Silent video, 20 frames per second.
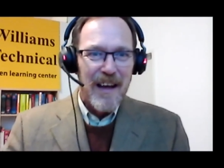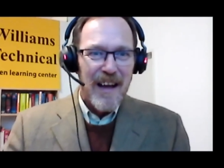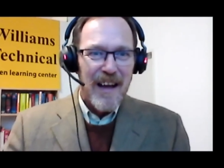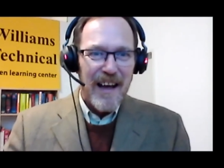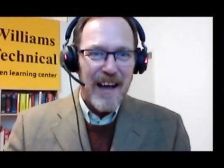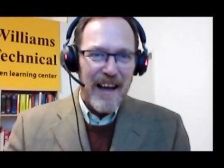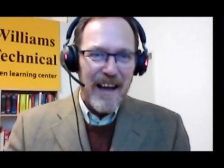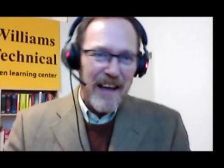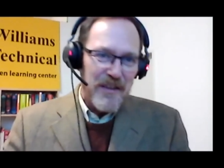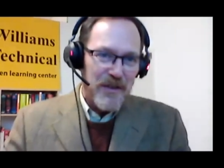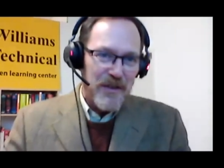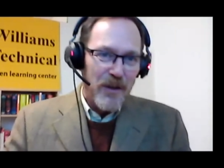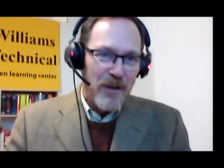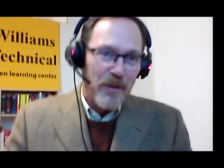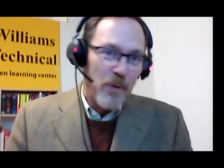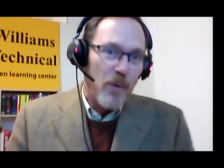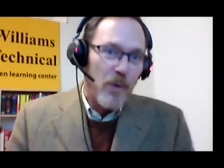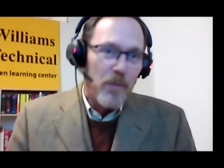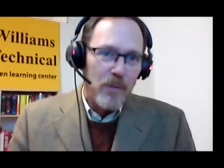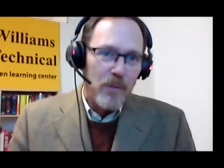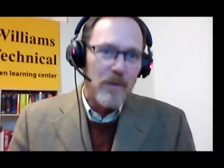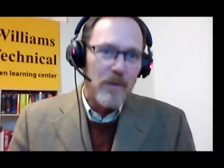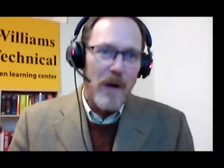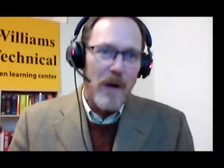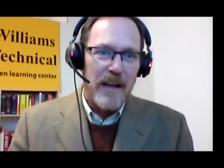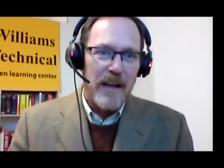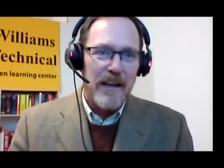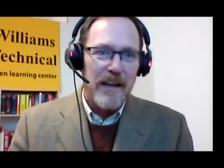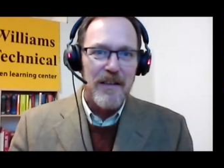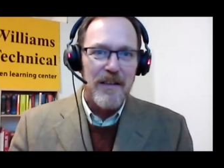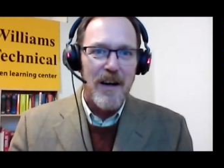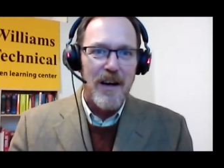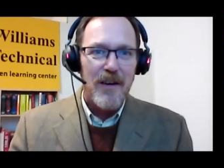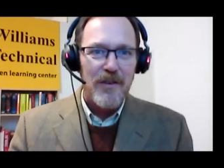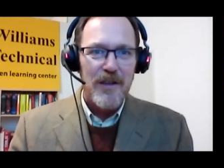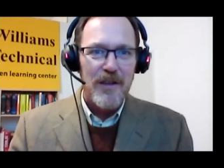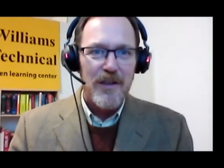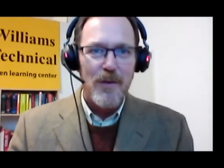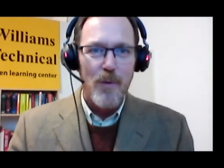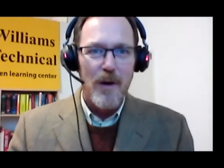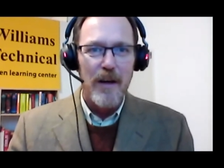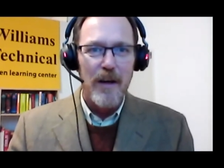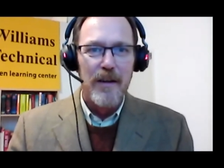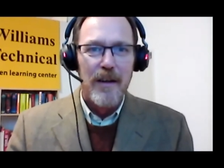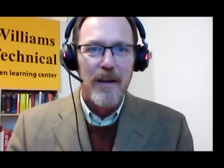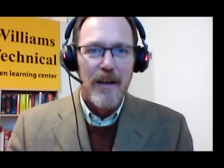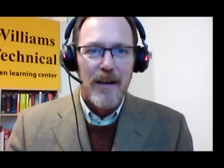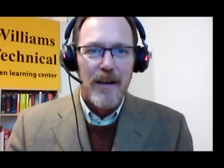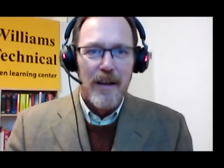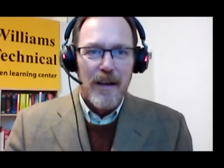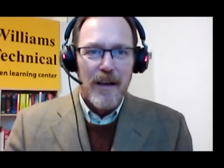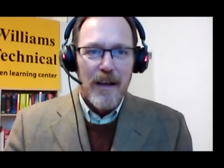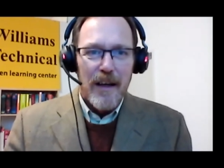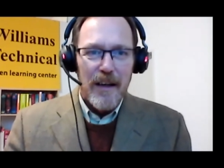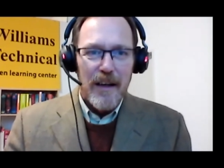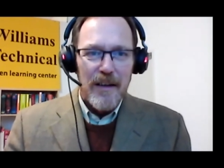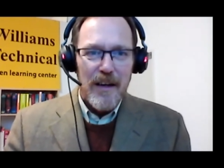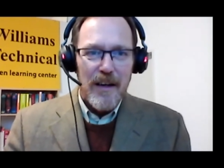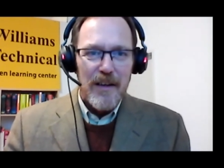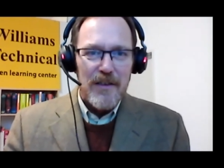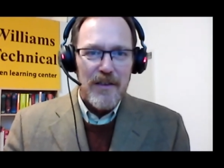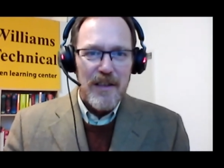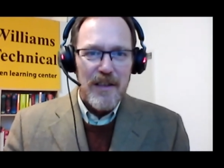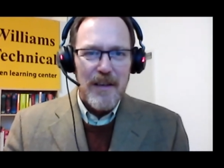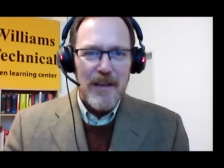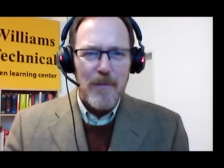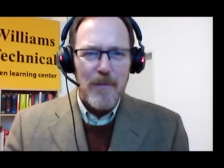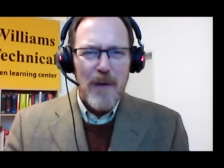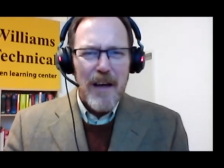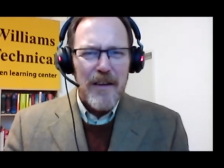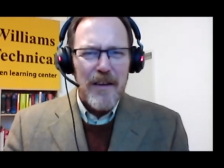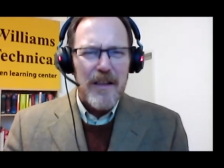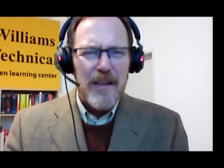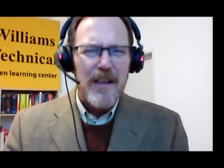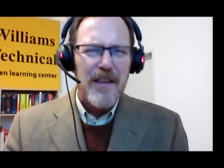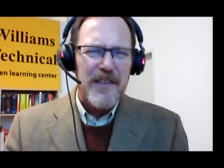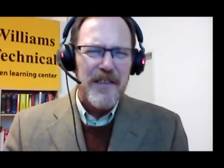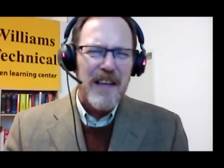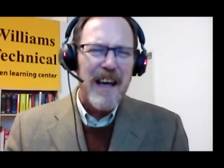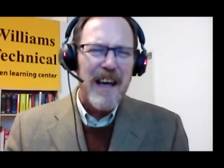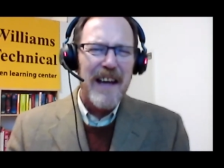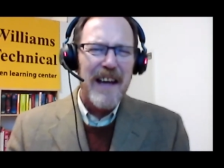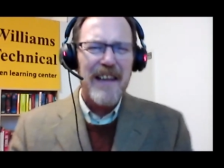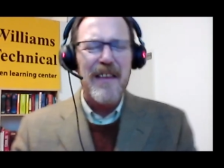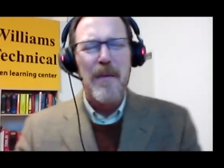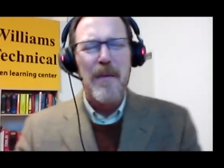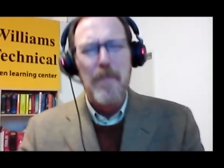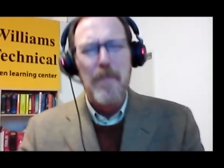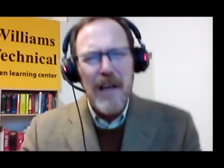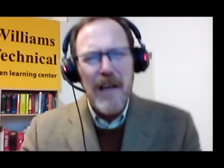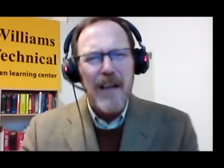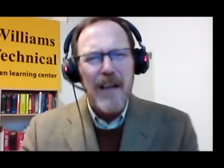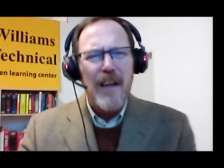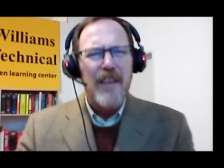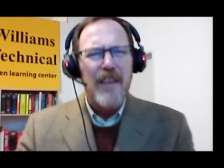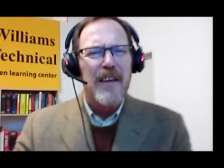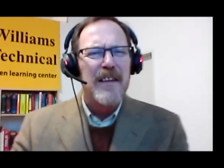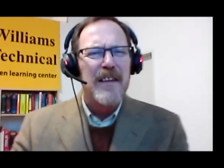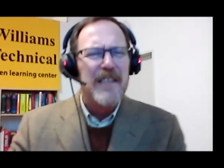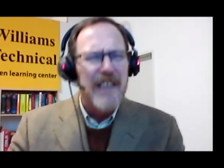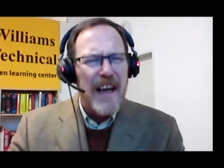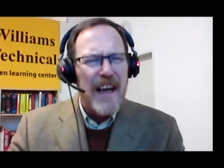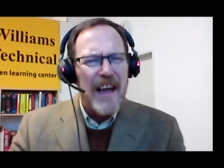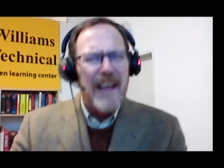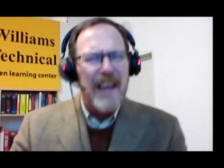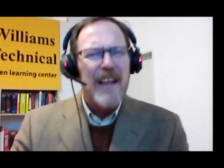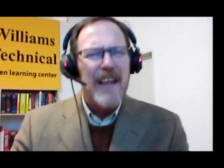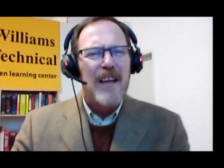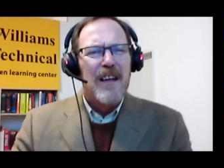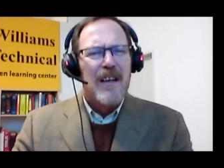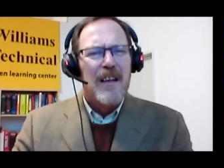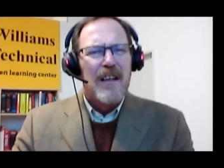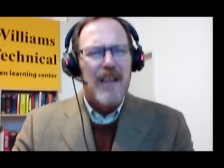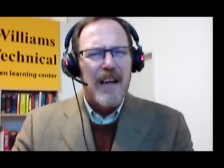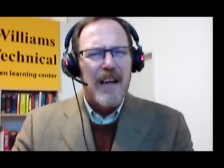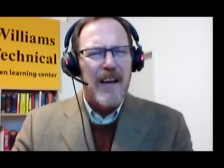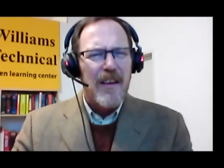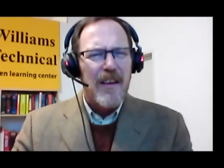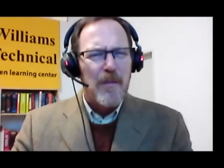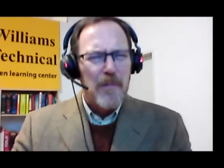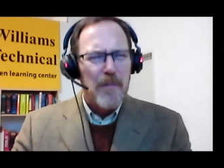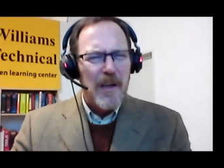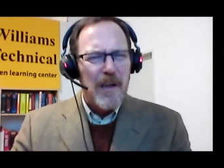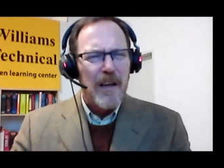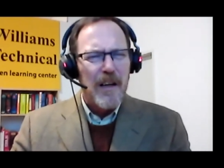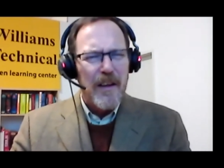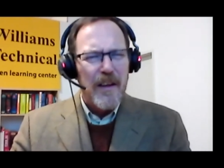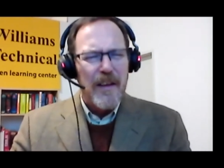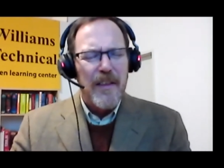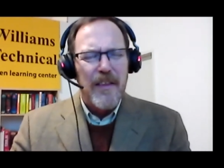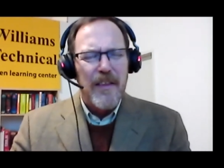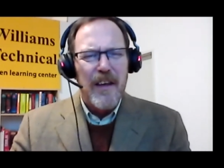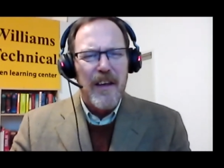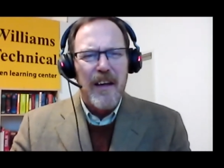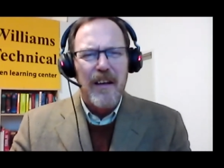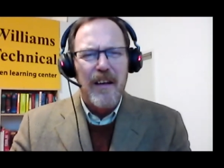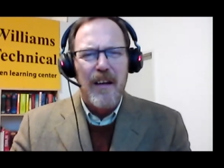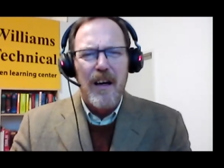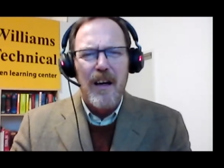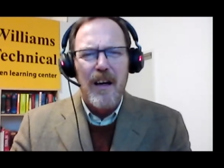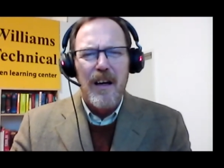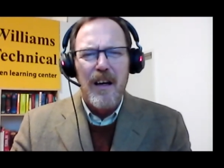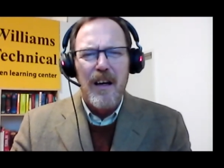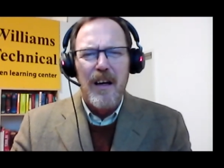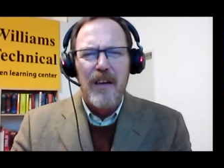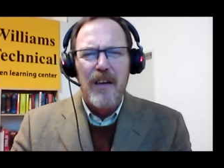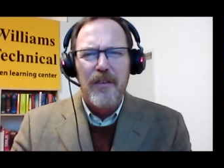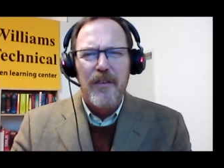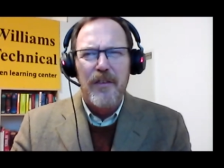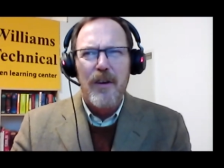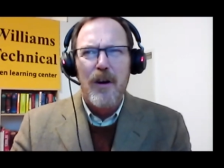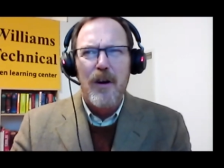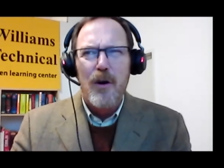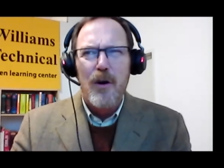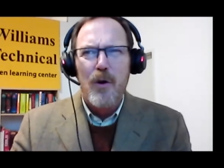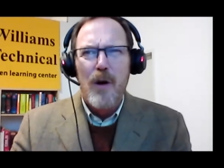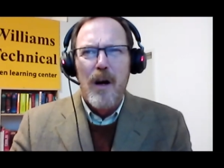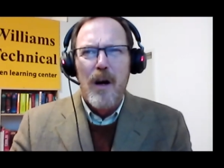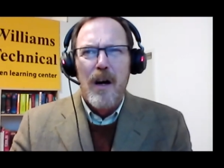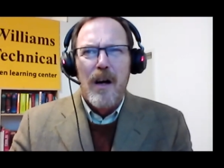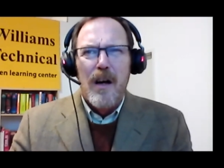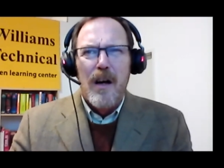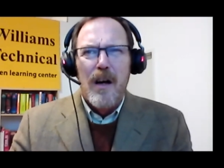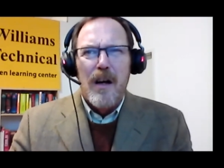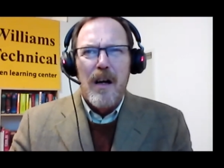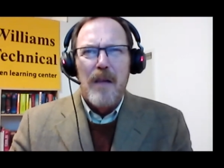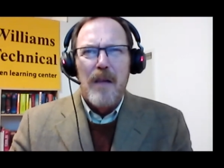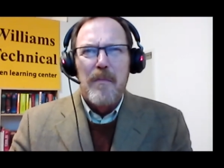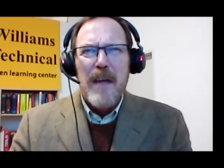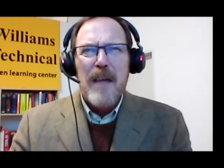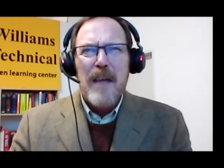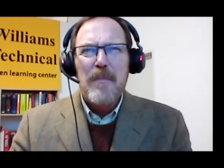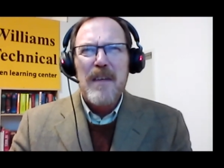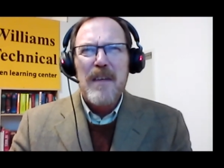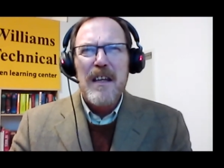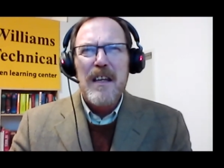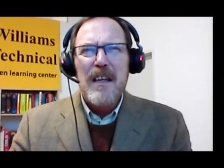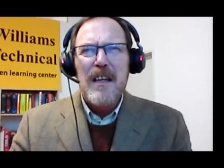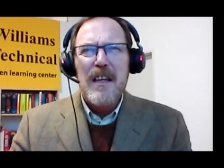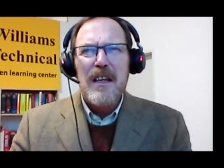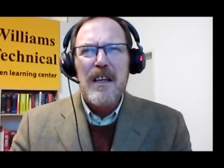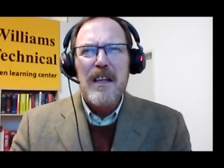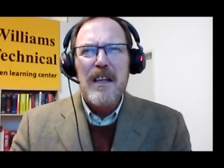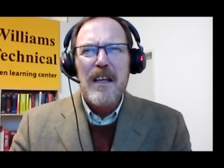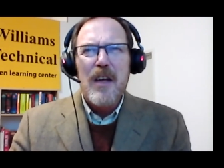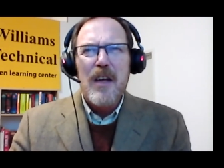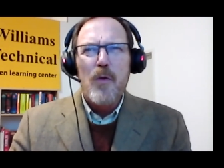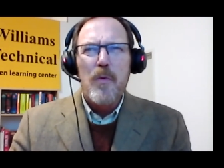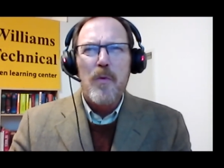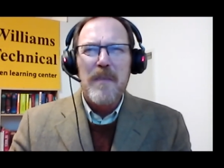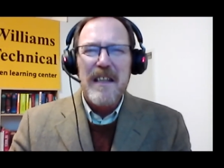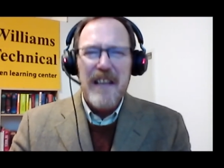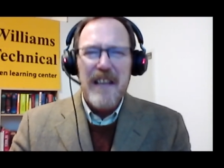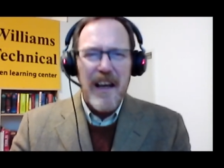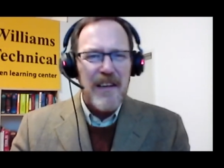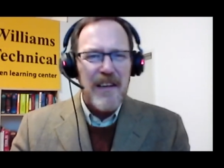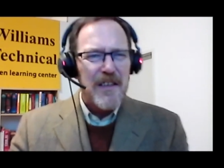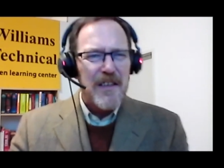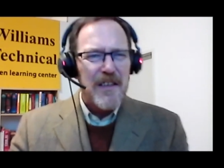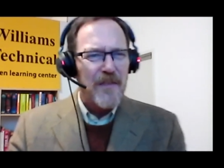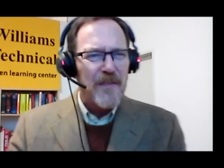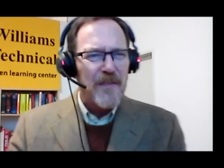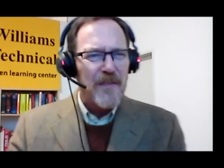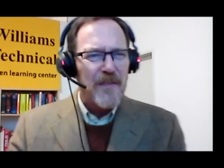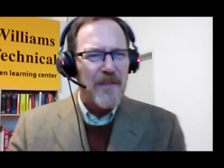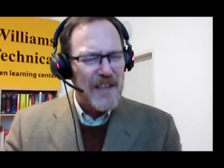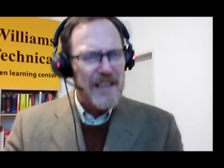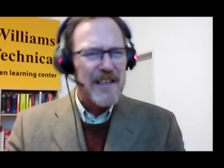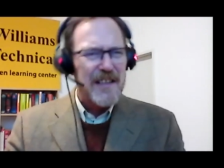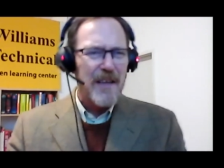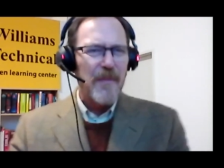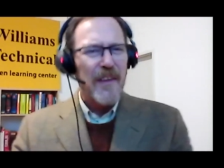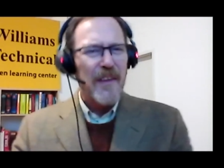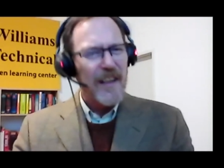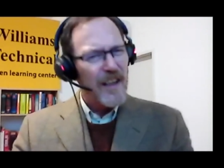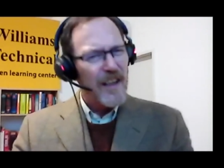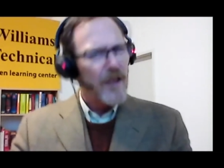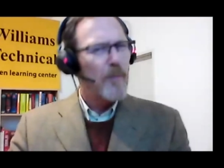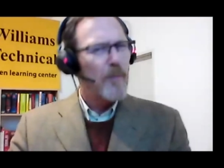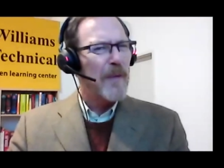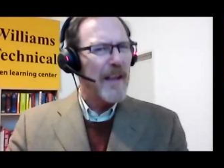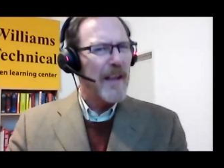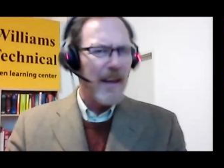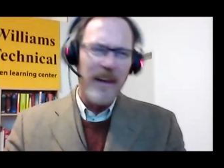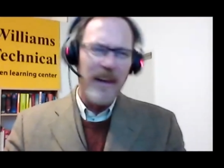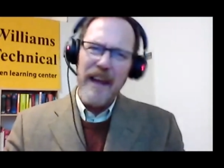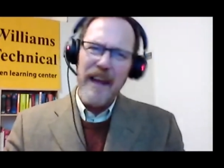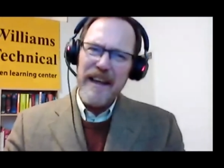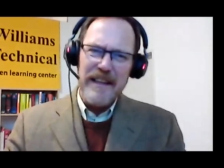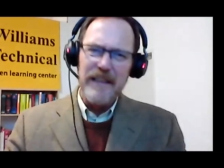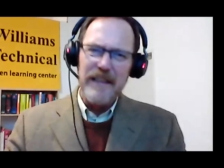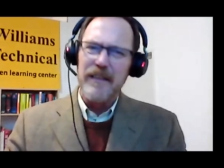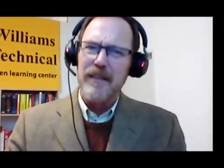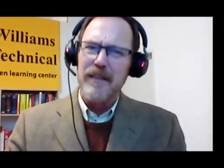I asked her, well, what kind of talk do you want? And she said, well, it's kind of the middle of the day, kind of the middle of the thing. So maybe it would be nice if you did something a little bit light.